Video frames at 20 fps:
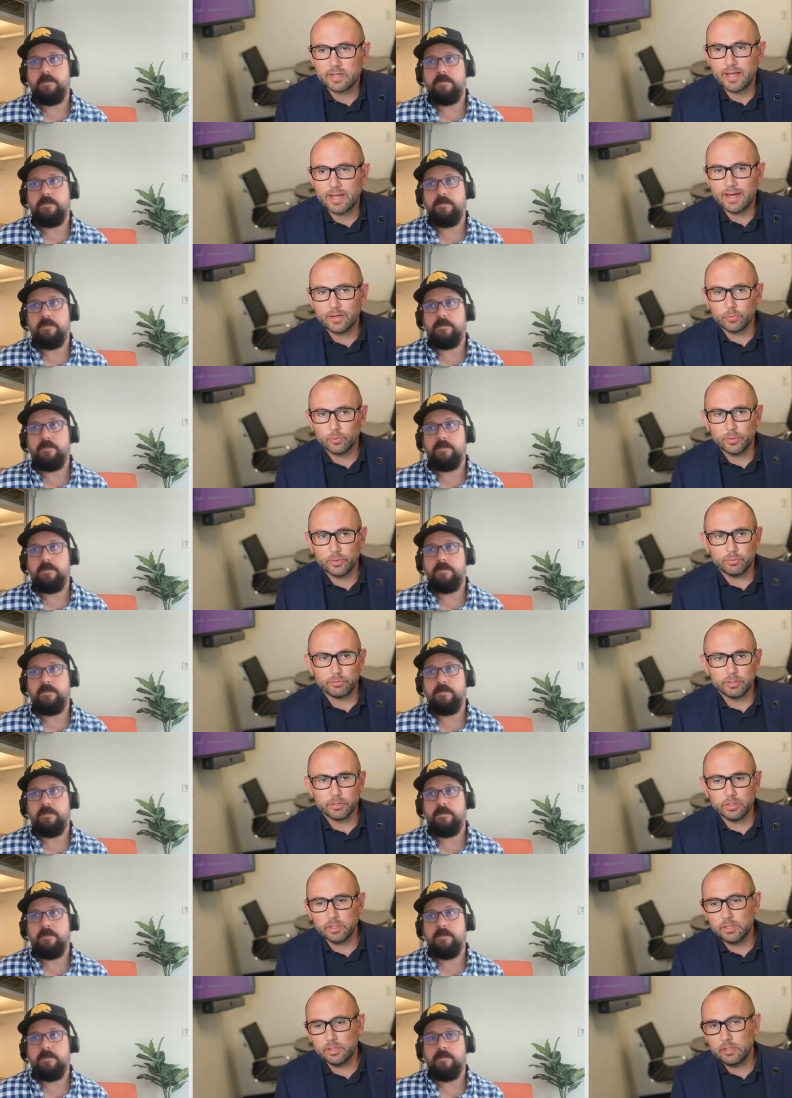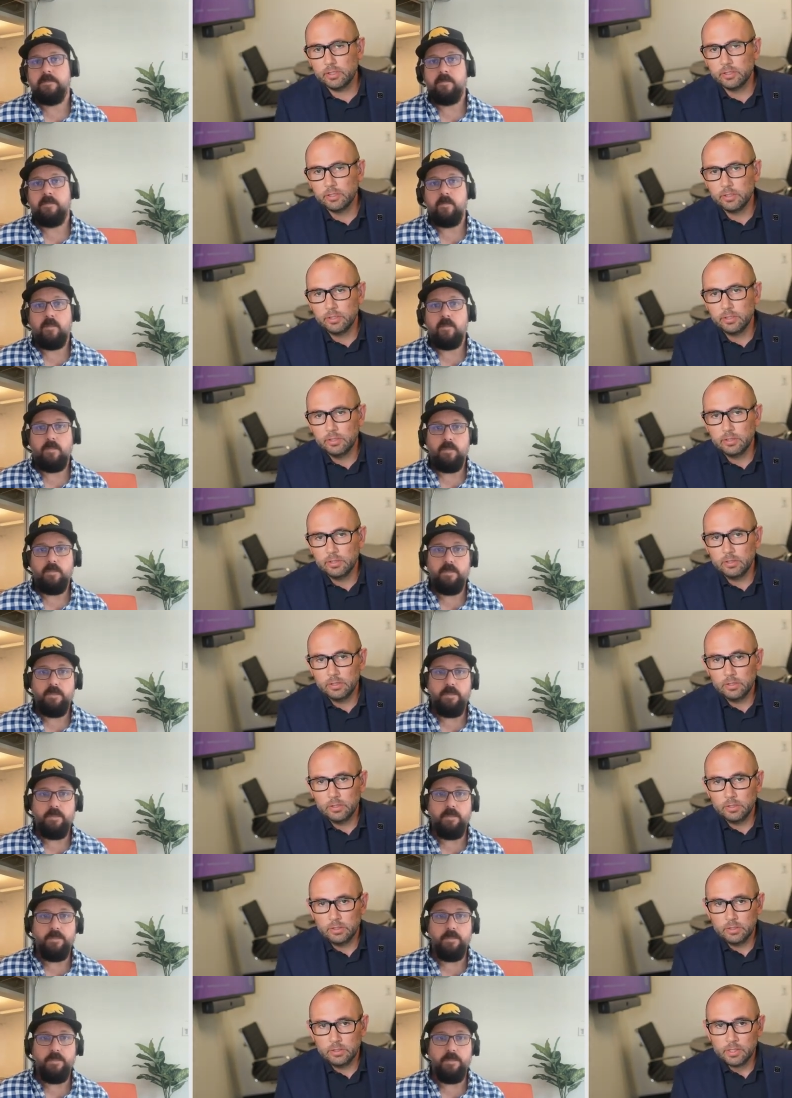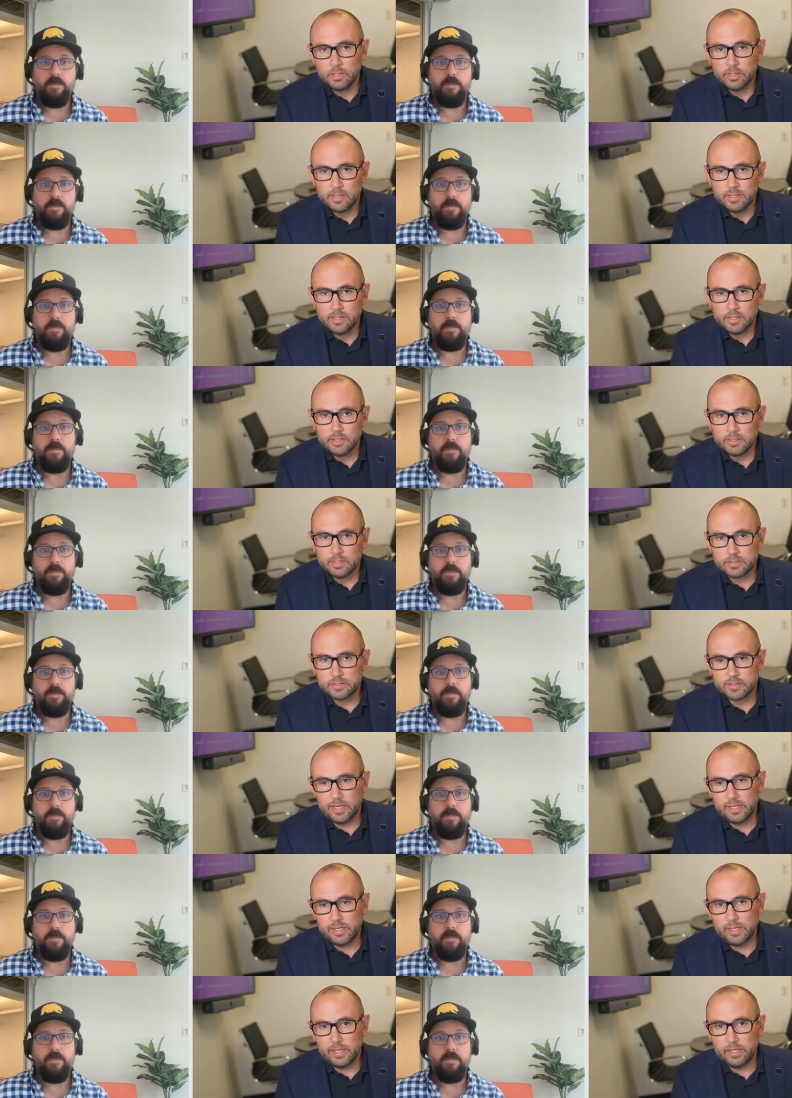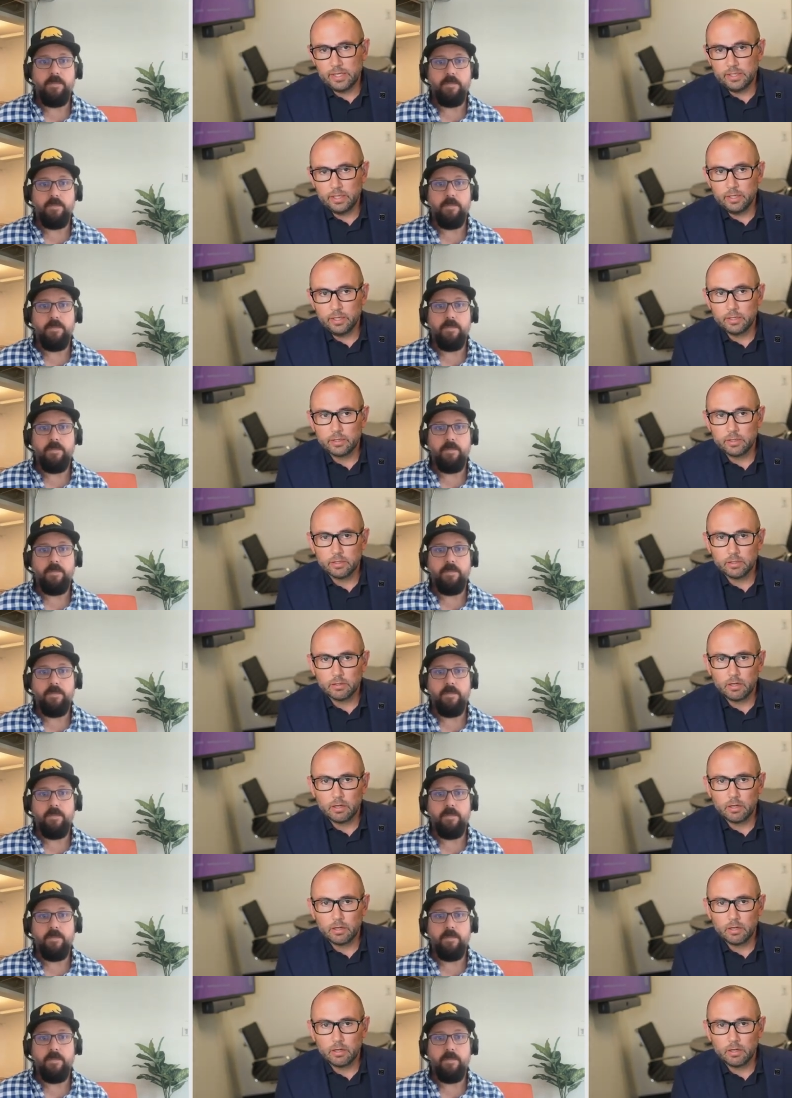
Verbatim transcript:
Speaker 1: do we really set a a